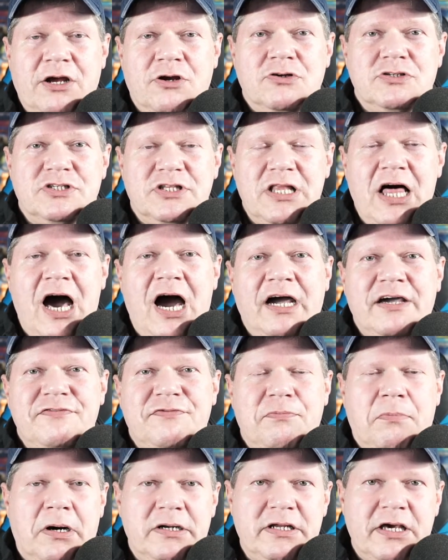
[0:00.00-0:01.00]
airs
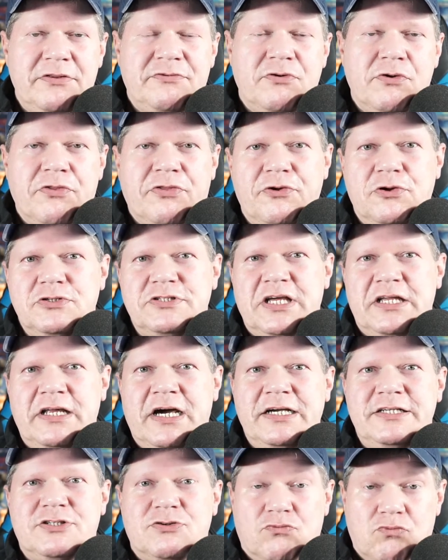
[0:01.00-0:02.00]
live Monday through Thursday
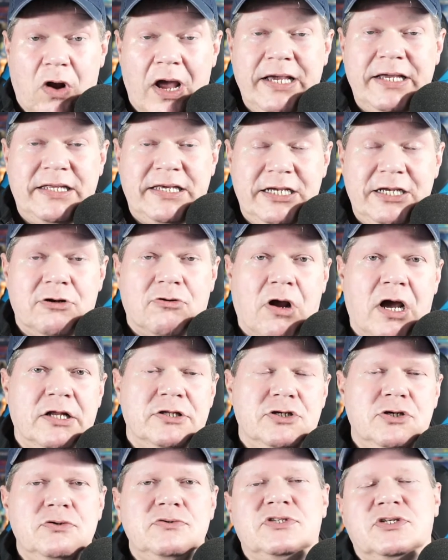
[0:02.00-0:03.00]
nights right here on
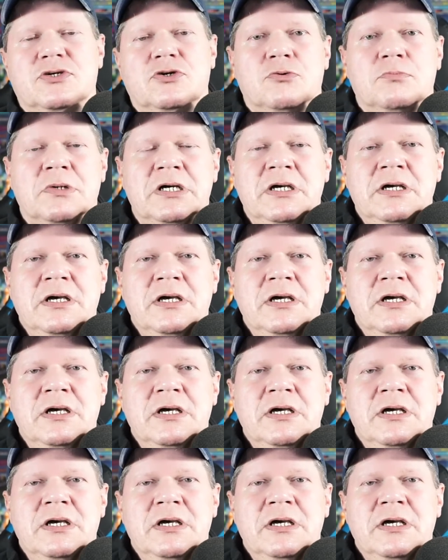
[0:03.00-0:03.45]
YouTube,